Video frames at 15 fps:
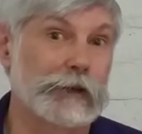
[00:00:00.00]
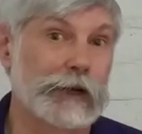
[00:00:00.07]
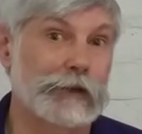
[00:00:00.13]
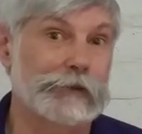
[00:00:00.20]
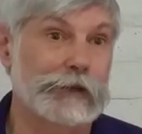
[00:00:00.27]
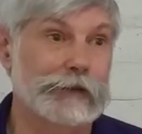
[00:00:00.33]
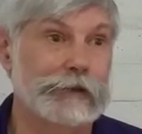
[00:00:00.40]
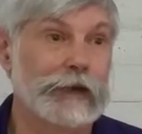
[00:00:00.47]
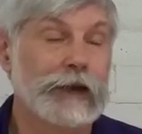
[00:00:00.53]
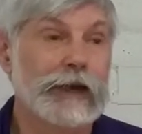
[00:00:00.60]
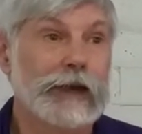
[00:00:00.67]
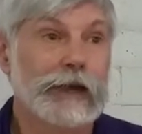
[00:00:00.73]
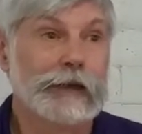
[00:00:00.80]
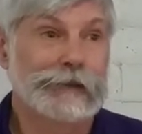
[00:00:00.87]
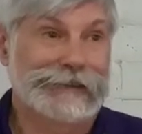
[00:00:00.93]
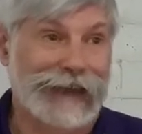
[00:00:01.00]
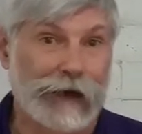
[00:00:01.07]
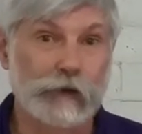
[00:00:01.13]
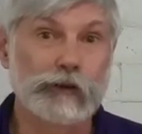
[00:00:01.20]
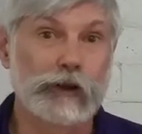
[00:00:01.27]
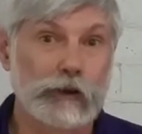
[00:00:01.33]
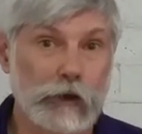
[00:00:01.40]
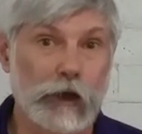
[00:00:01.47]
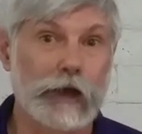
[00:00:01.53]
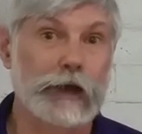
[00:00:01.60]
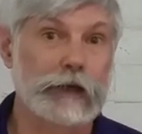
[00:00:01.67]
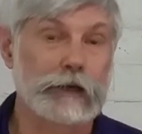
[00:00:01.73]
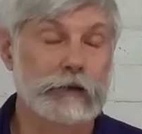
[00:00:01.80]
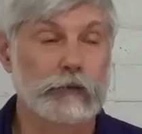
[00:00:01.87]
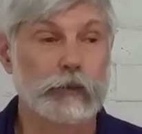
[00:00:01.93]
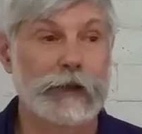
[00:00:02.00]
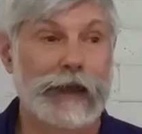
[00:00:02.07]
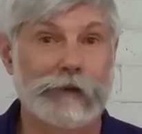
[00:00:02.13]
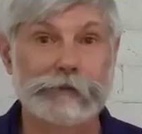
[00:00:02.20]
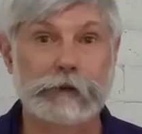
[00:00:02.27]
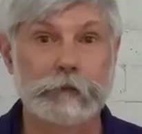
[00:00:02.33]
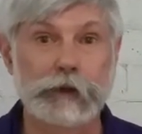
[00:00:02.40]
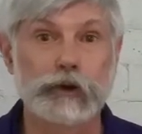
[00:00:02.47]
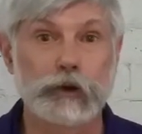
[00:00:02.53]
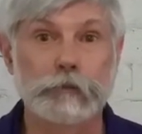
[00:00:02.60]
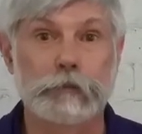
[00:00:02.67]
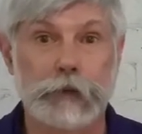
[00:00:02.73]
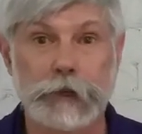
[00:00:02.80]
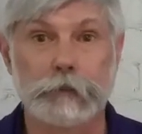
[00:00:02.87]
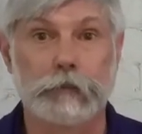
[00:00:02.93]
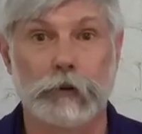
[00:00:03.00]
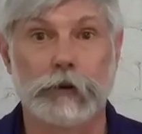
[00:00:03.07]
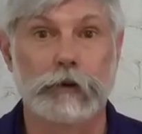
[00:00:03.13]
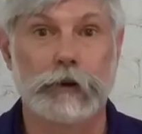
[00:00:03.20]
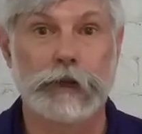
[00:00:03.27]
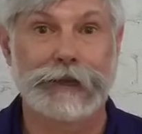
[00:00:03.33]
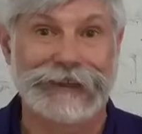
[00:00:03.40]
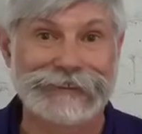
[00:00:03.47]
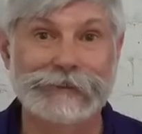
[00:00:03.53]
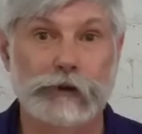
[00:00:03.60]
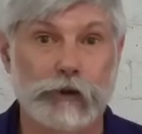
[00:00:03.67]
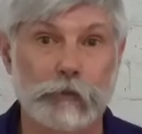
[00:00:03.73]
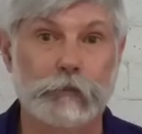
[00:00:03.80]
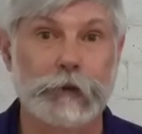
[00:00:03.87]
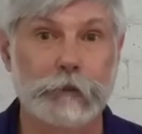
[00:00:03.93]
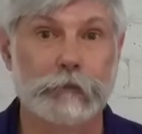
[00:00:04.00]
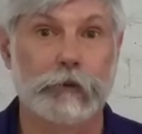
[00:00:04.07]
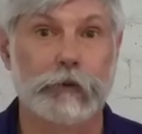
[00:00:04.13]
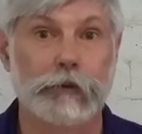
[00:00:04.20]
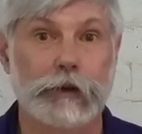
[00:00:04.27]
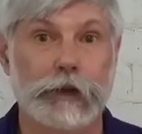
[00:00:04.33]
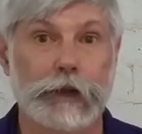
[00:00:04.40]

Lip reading: And I think down the line, we have to be good people and ethical people.